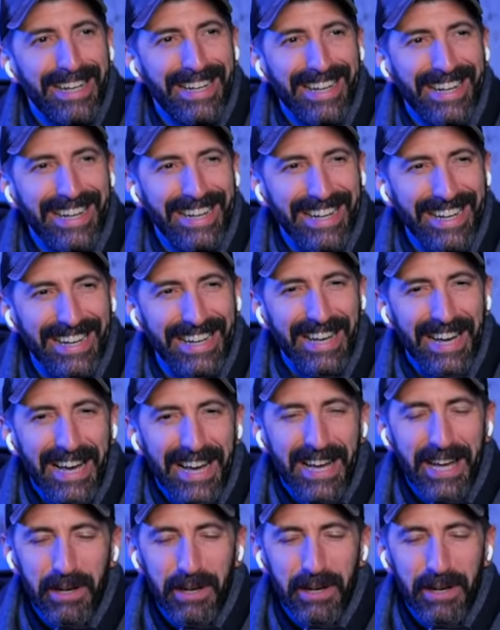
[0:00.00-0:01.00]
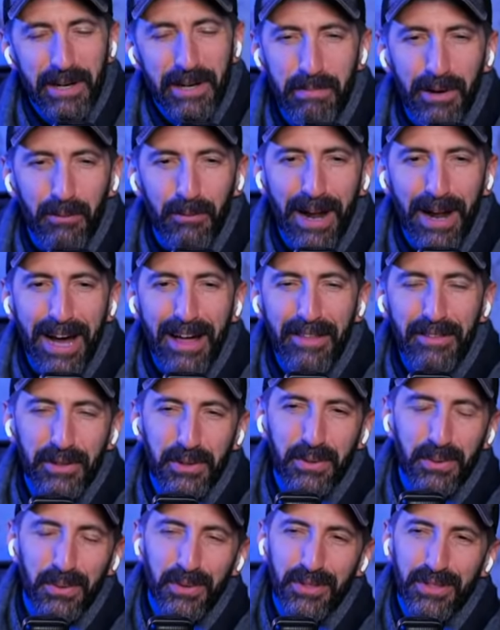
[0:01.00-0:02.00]
it would be a rather
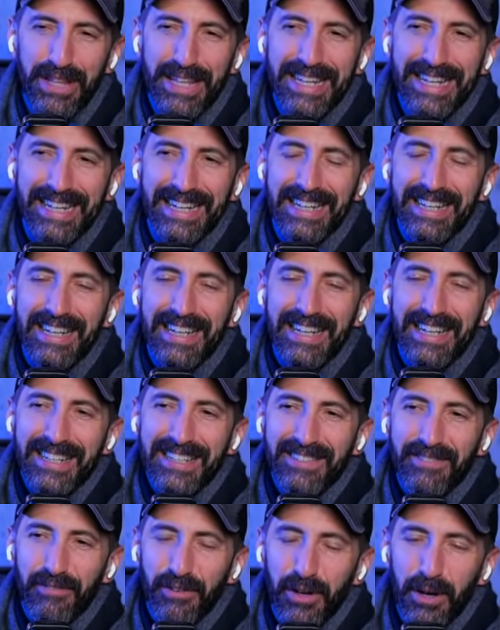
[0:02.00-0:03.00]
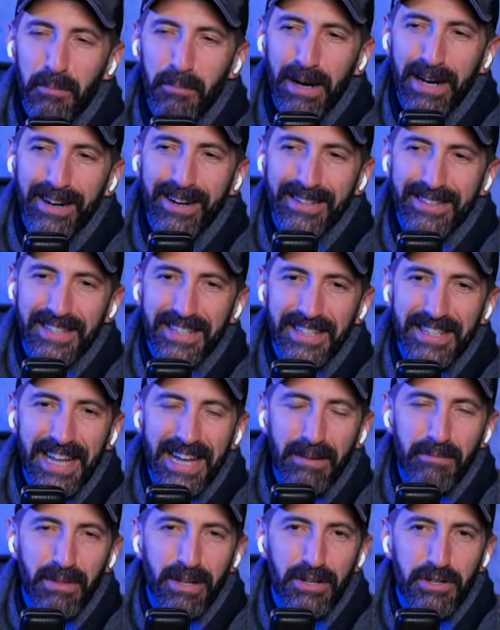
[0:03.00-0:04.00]
cruel thing for a parent to
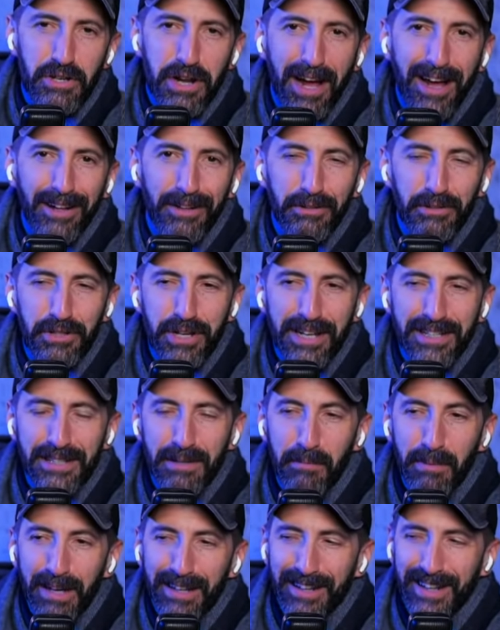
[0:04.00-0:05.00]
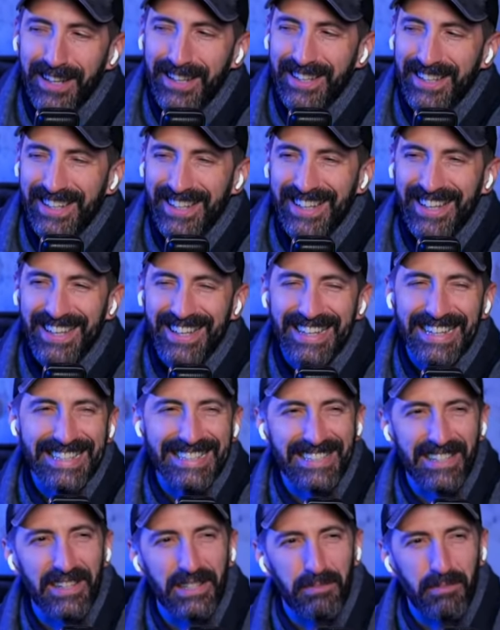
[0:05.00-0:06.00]
name their child Jezebel. So
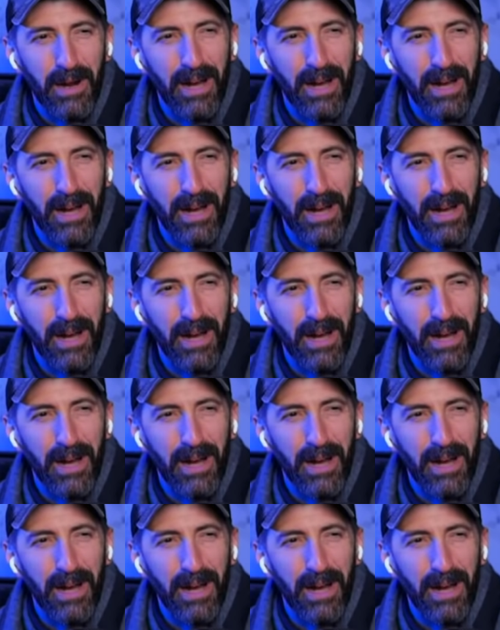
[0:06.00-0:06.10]
that's